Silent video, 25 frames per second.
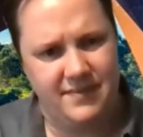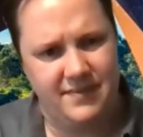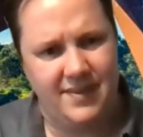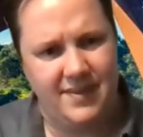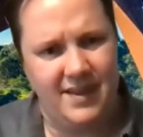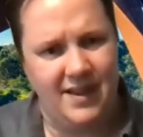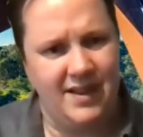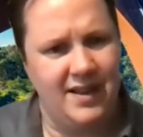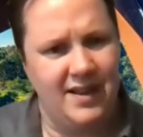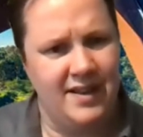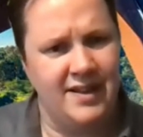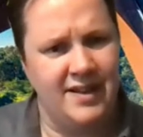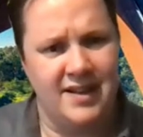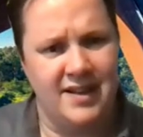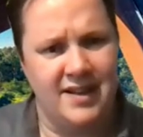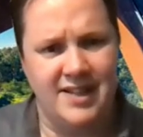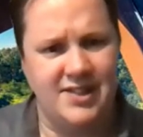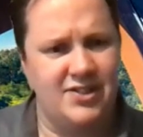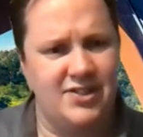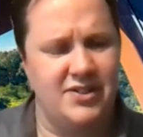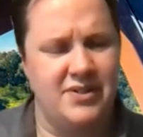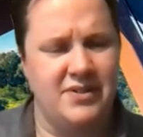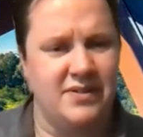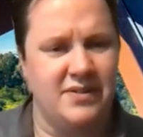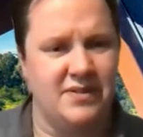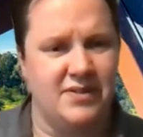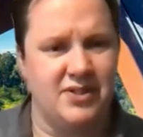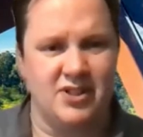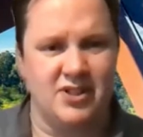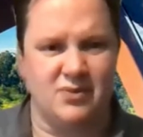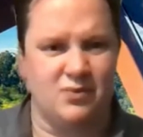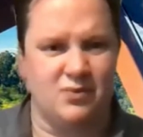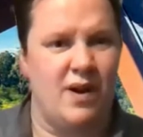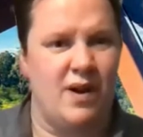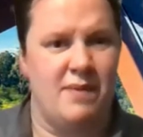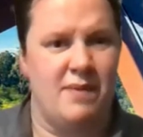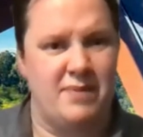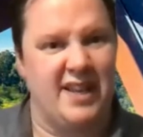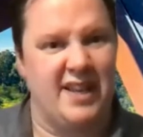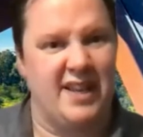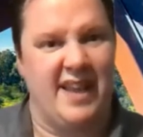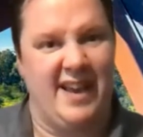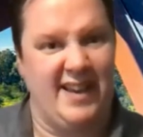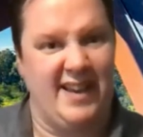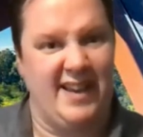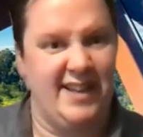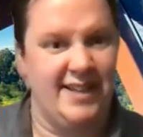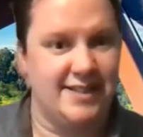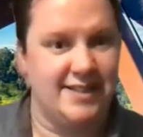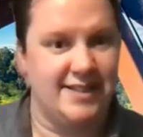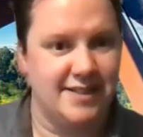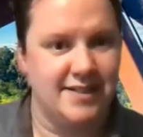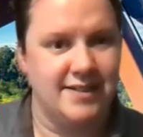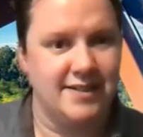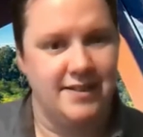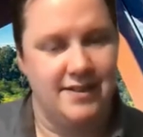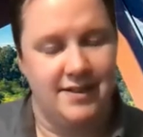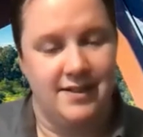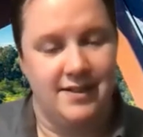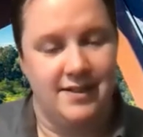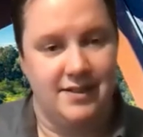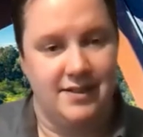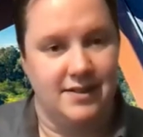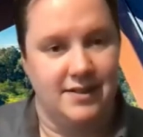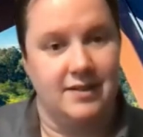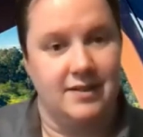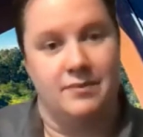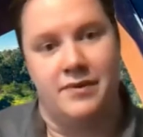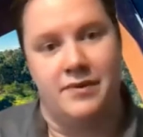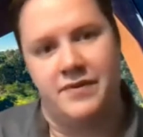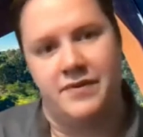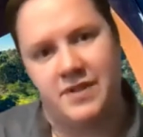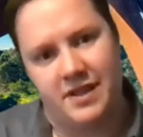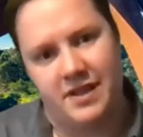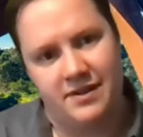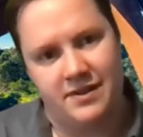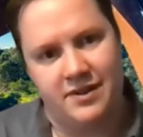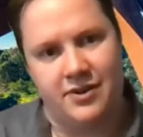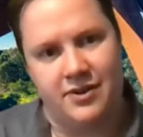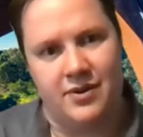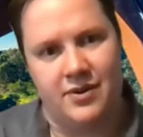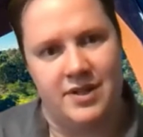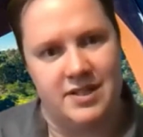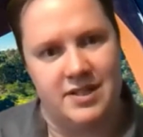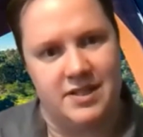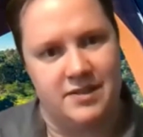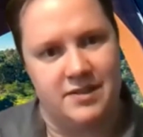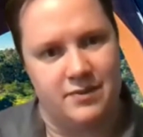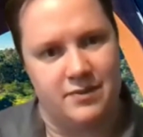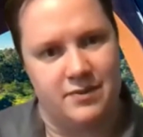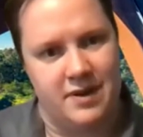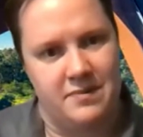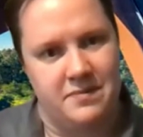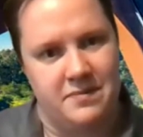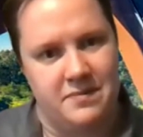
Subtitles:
Yeah. And unless you do just replicate, and we've seen the crisis of